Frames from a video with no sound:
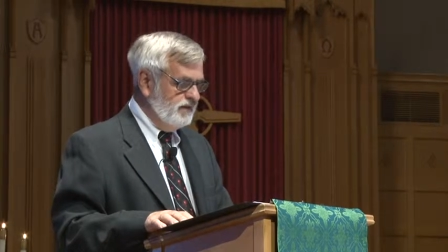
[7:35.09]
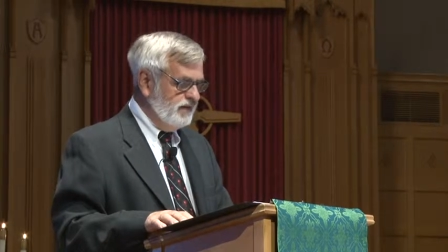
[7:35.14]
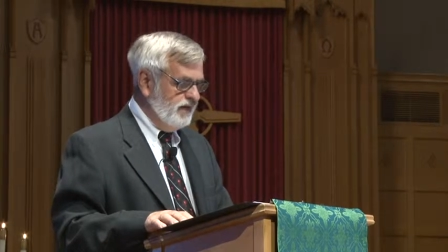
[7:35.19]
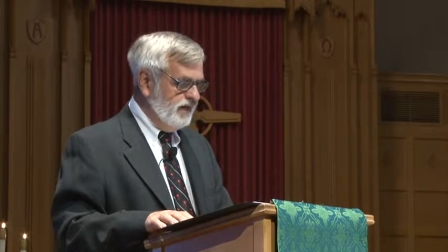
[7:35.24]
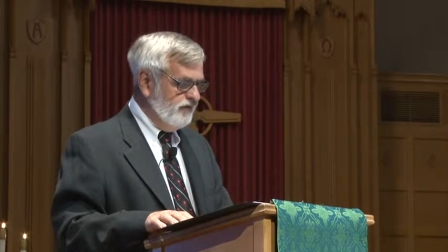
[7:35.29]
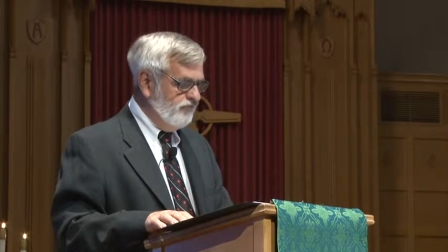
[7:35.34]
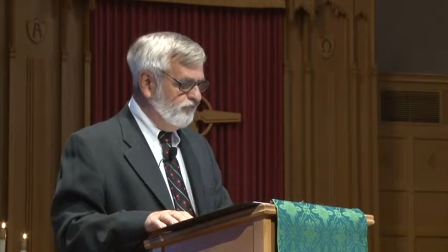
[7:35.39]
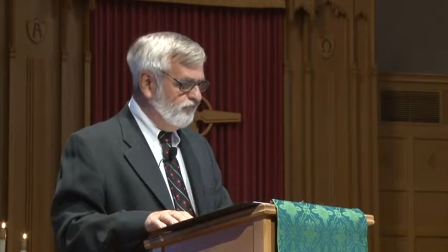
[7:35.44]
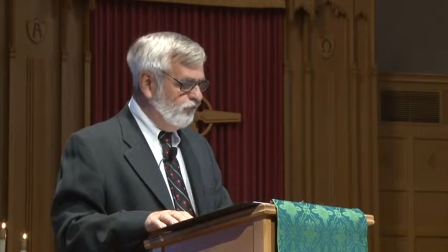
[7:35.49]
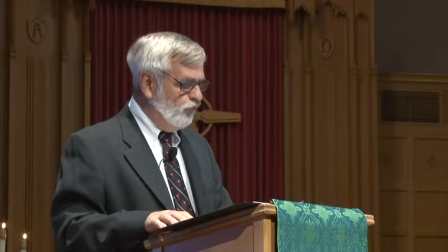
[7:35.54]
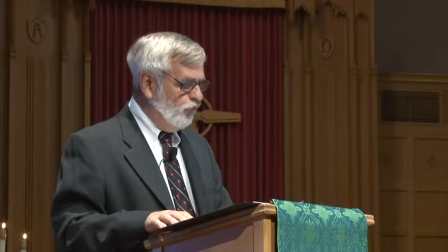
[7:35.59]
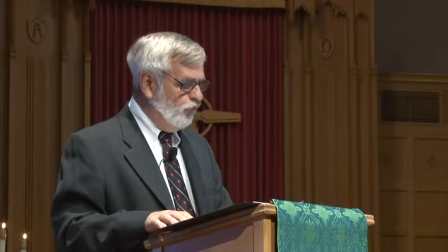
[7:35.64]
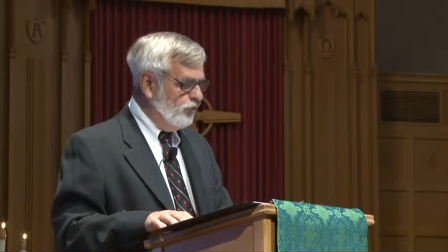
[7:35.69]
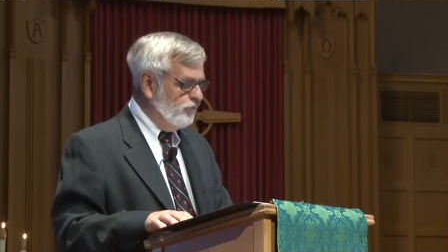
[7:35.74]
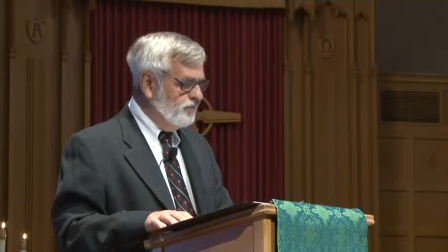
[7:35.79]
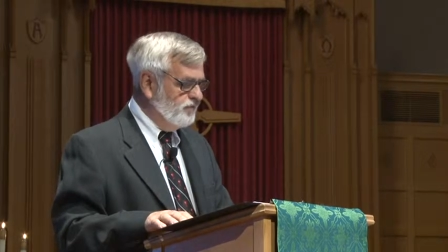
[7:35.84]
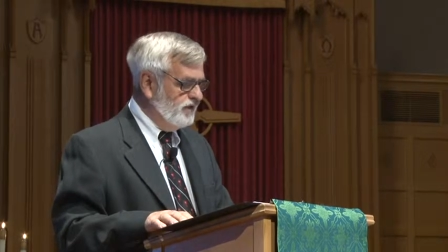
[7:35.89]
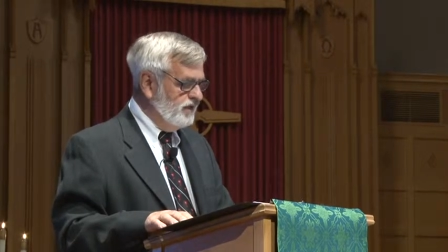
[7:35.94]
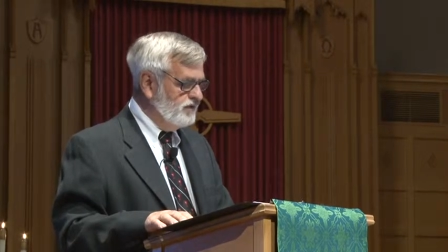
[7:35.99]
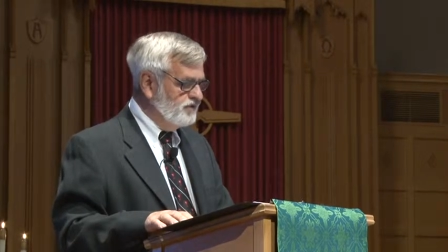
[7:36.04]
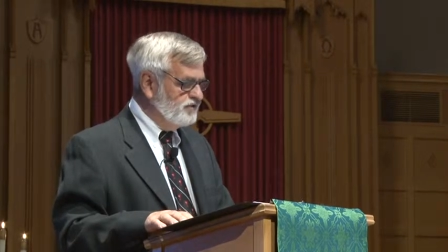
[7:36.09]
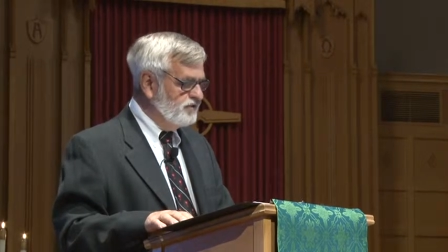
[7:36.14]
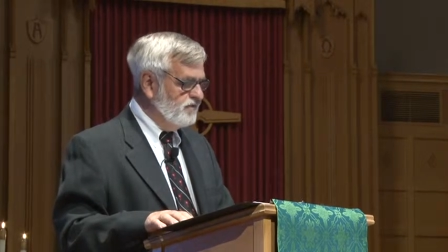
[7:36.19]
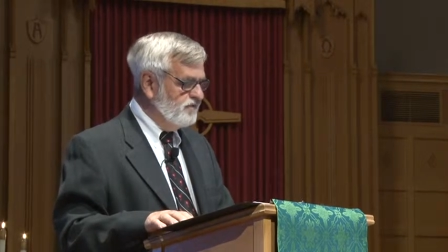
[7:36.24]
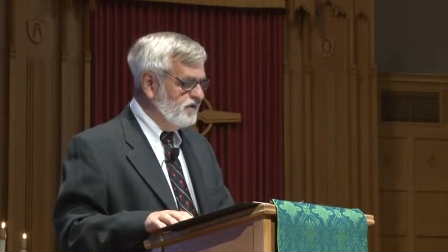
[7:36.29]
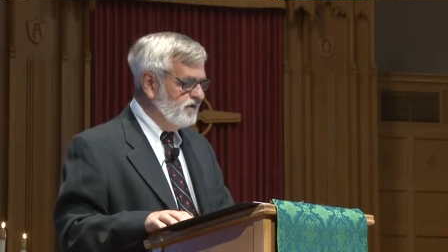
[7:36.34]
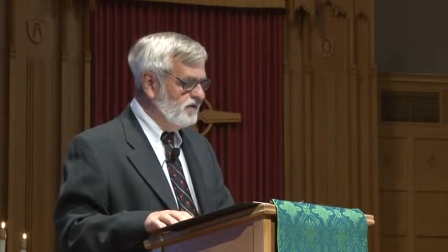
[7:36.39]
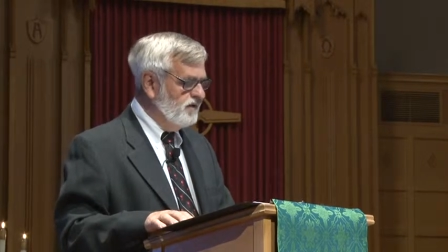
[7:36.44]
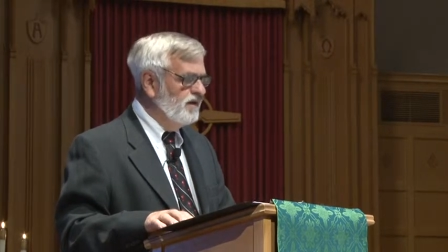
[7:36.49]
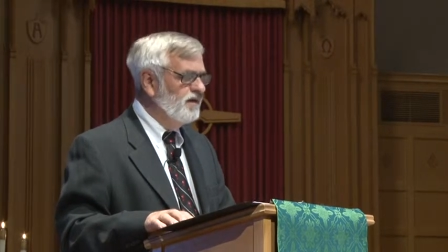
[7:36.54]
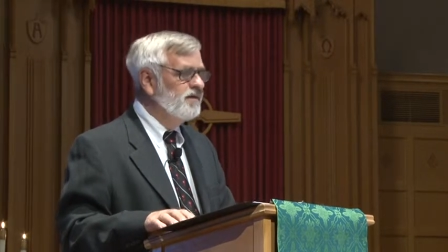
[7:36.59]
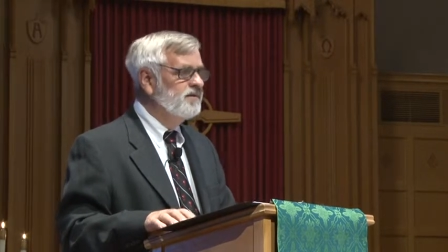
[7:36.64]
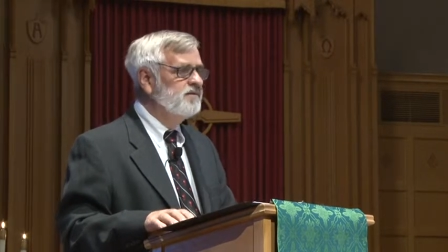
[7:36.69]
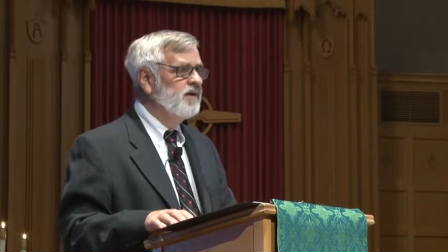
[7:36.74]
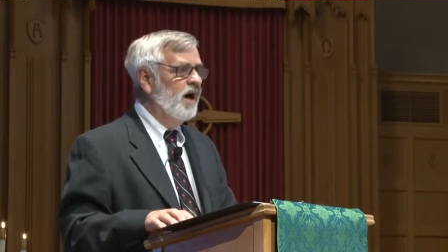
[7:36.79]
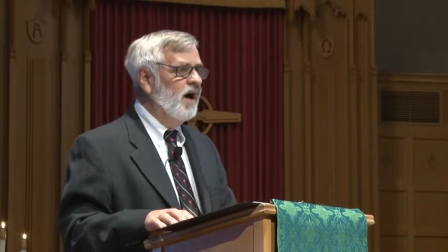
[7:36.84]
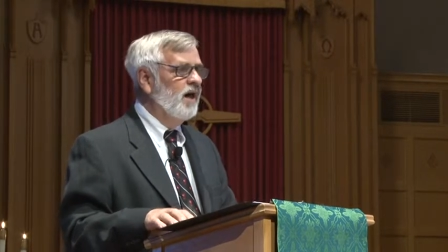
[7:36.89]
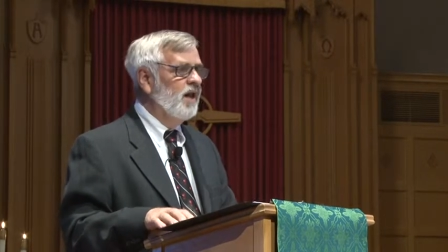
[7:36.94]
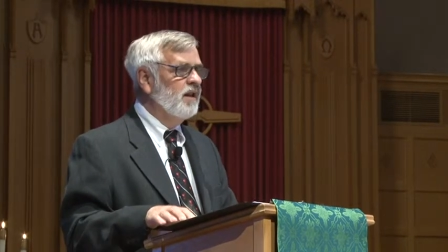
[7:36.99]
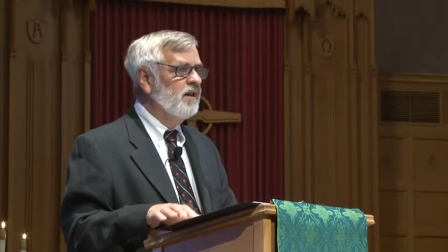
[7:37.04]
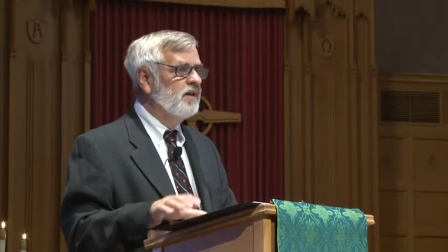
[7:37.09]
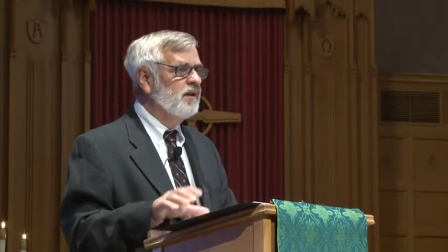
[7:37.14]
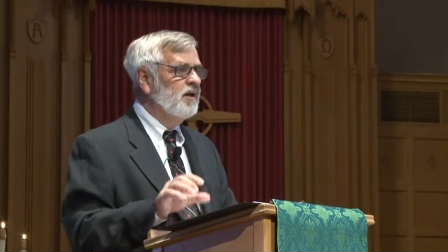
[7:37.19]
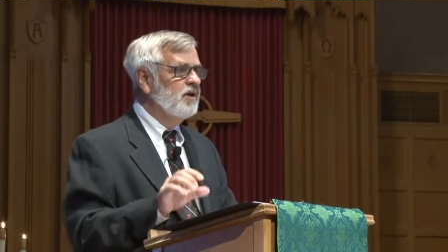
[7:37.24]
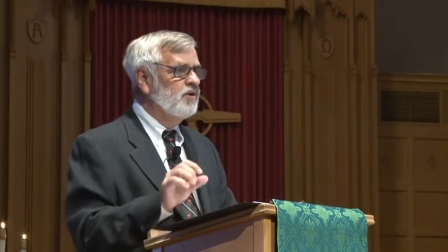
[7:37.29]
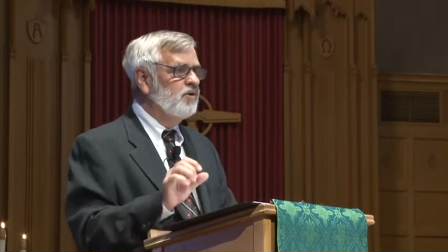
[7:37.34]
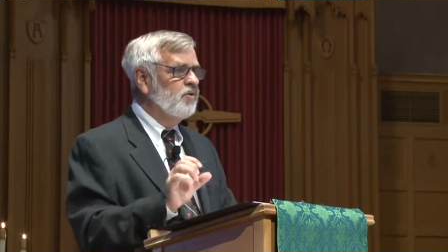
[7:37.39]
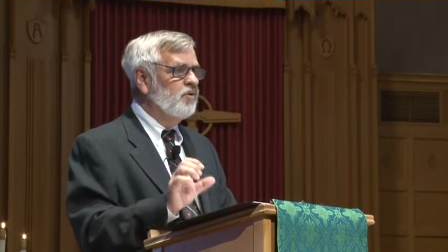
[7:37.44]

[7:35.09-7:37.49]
and formed into the Yigdal,